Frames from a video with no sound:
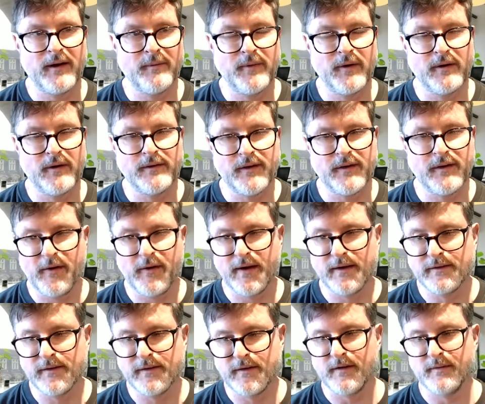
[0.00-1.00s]
I'm not a
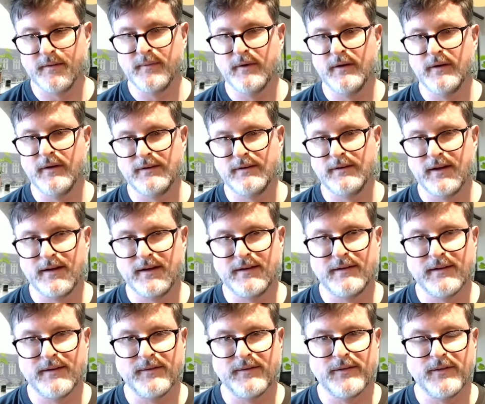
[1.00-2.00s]
director, I'm not an
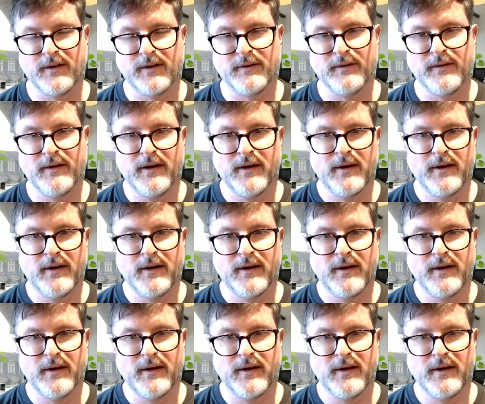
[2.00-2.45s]
executive, so